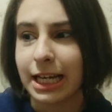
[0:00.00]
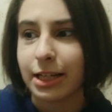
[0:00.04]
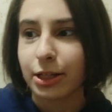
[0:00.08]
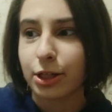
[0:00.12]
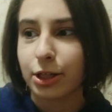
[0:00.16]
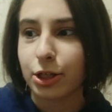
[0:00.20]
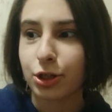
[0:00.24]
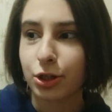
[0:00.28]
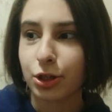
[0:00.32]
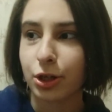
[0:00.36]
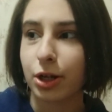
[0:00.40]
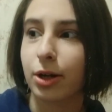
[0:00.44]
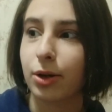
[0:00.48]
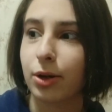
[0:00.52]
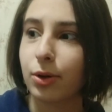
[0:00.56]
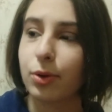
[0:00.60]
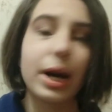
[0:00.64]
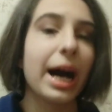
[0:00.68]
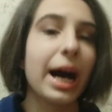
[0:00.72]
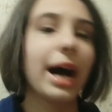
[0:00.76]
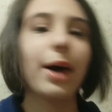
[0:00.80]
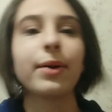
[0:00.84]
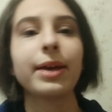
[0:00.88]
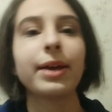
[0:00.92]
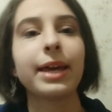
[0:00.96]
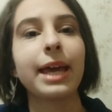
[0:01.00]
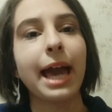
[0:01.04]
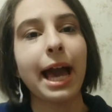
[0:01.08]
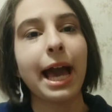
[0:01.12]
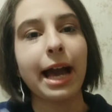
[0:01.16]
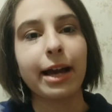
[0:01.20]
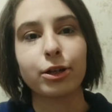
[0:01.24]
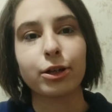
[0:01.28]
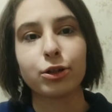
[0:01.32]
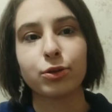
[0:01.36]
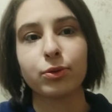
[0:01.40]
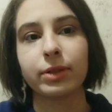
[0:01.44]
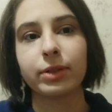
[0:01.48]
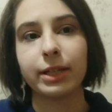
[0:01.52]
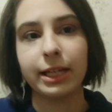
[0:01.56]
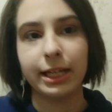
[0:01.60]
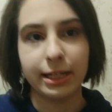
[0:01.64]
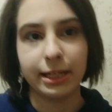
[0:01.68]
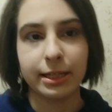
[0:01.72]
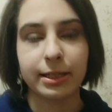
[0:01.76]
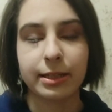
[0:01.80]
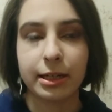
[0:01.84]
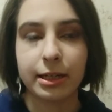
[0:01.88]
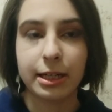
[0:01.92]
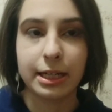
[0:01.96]
show how he actually
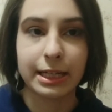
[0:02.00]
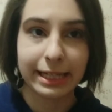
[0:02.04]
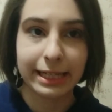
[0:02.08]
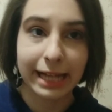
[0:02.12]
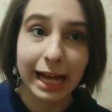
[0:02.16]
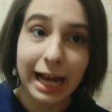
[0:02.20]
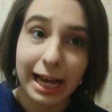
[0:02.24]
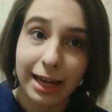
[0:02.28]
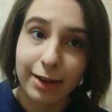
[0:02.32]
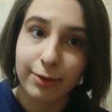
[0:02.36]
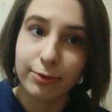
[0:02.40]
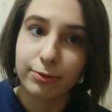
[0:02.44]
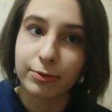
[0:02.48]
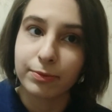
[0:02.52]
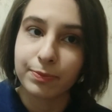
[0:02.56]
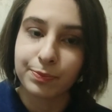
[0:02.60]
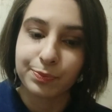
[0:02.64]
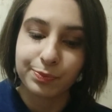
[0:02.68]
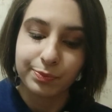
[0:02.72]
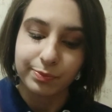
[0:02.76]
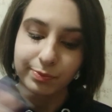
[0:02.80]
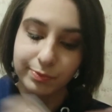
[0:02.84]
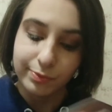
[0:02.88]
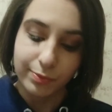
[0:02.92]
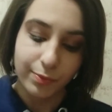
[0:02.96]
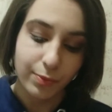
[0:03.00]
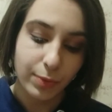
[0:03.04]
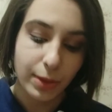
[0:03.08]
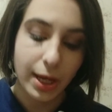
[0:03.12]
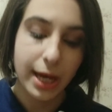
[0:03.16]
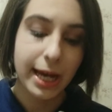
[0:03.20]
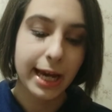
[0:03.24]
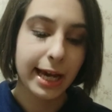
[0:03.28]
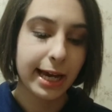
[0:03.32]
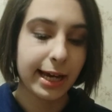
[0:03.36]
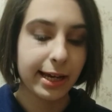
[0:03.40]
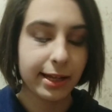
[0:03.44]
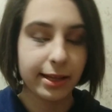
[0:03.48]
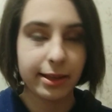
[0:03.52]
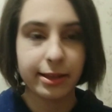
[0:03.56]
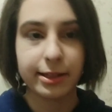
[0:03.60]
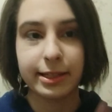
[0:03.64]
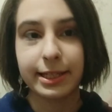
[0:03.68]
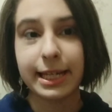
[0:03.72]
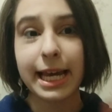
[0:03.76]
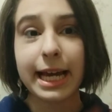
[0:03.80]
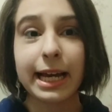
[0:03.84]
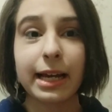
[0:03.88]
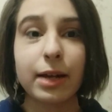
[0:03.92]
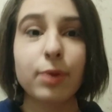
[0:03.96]
is in his life. And the
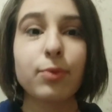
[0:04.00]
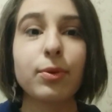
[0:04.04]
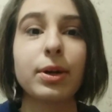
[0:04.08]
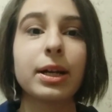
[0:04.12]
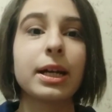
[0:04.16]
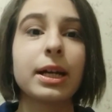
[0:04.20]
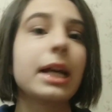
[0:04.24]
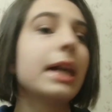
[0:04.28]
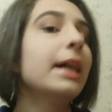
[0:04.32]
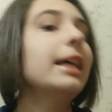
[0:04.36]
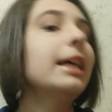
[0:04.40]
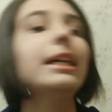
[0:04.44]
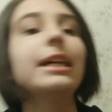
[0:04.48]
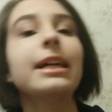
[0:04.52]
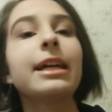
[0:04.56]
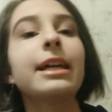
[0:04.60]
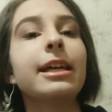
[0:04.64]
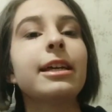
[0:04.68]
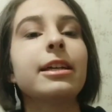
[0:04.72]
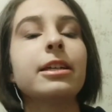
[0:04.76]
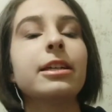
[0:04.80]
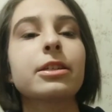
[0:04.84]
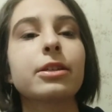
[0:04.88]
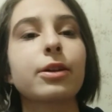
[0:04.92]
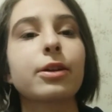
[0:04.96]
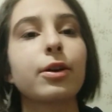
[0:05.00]
second one is